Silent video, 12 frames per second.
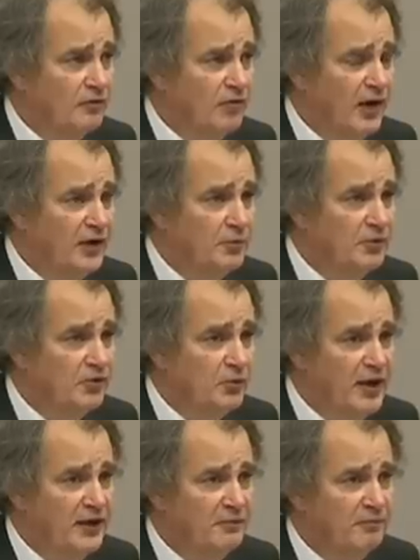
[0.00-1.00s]
trying to
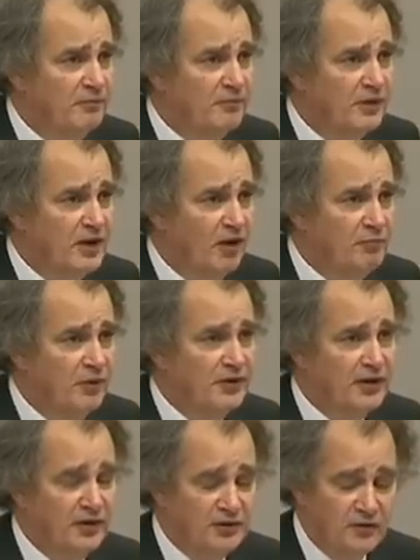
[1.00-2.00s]
persuade the
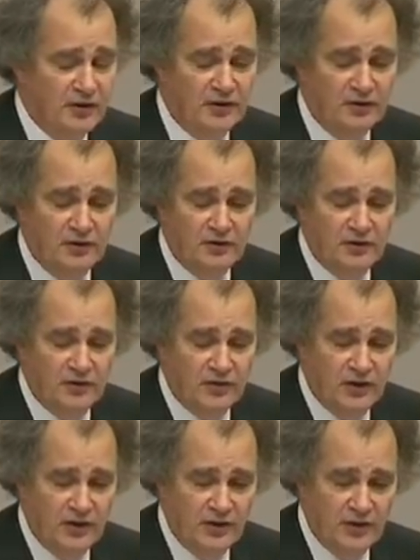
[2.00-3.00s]
government and, and, and
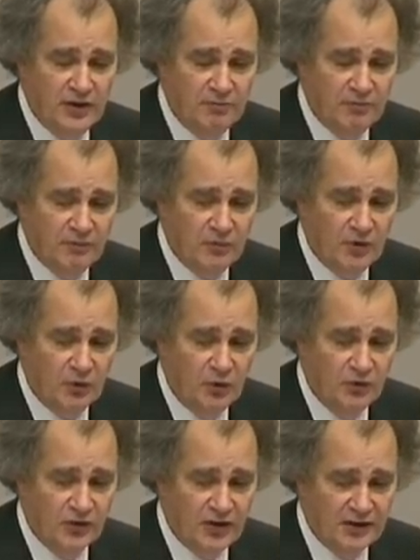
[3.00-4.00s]
certainly the
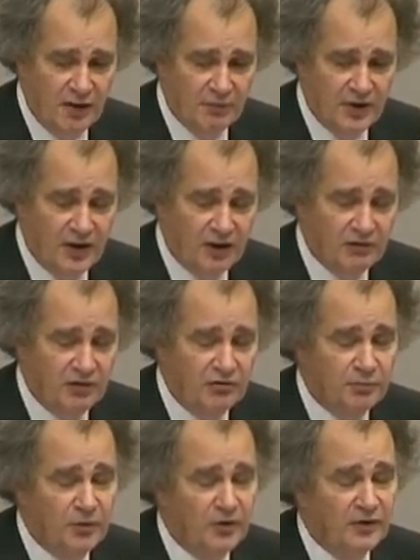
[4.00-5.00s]
who set up the Hargreaves
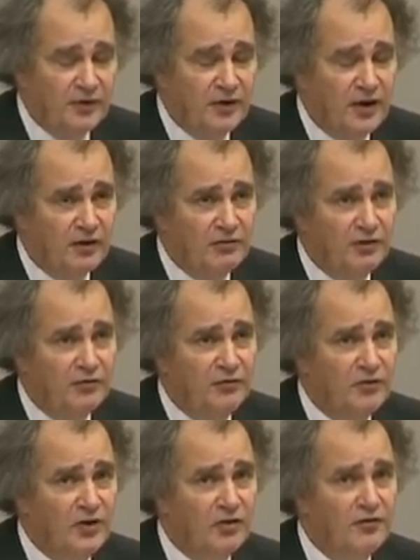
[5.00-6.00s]
report and Hargreaves
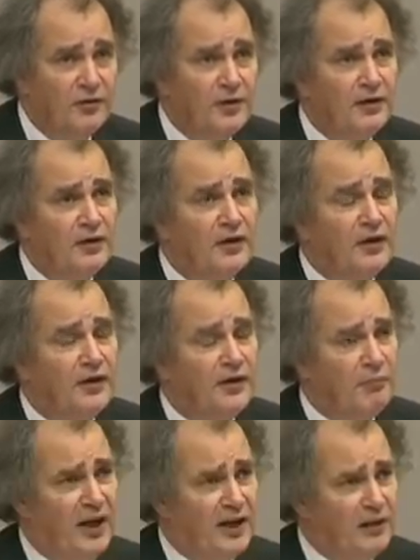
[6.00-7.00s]
himself and the
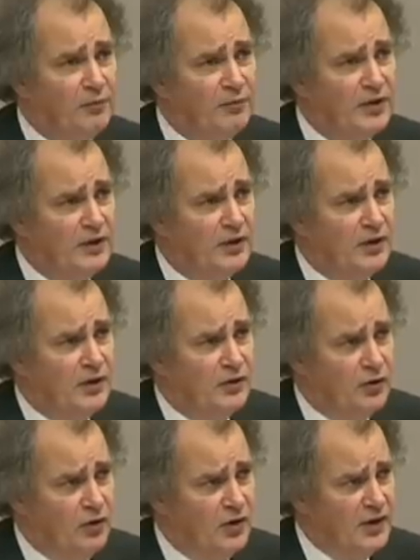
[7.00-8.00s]
panel
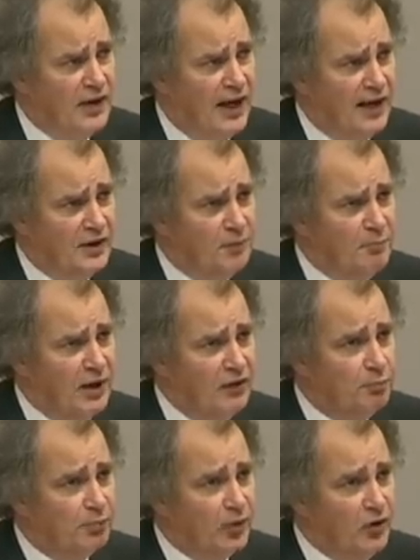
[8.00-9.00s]
to look at a
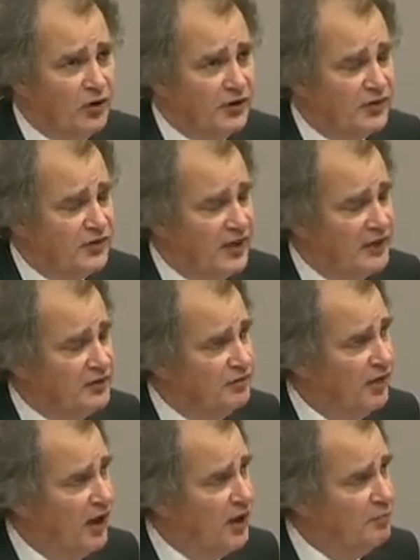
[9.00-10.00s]
much broader set
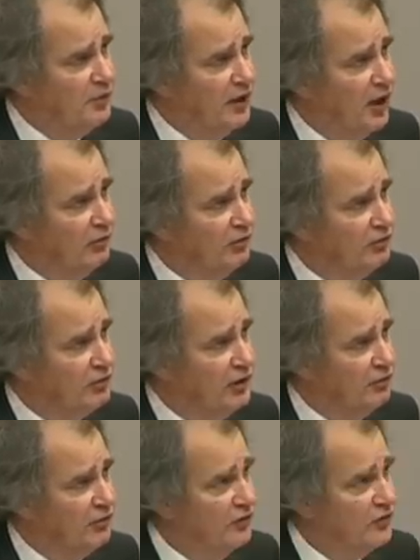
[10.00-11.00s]
of I P R
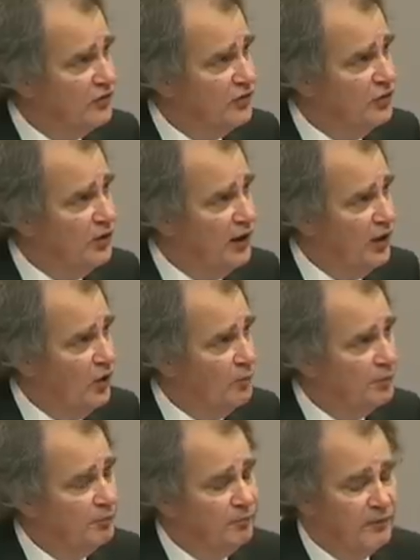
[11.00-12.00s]
restrictions to help